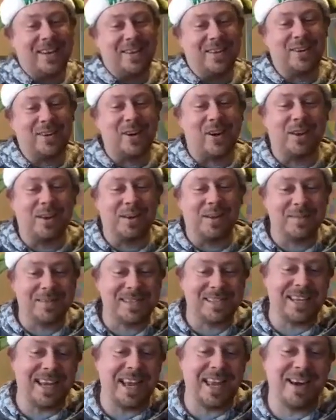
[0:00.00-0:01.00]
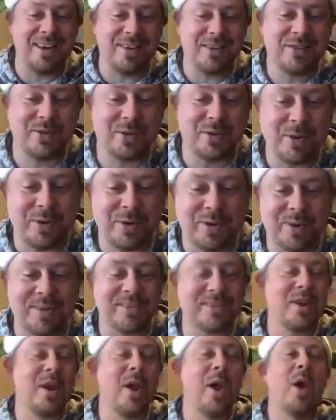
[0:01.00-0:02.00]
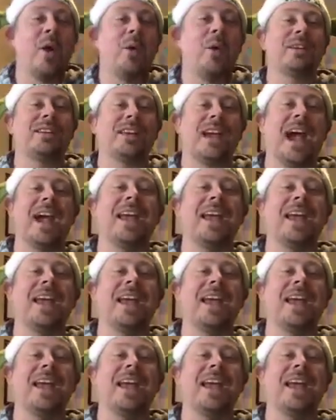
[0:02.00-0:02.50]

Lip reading: they call them Santa truthers, which I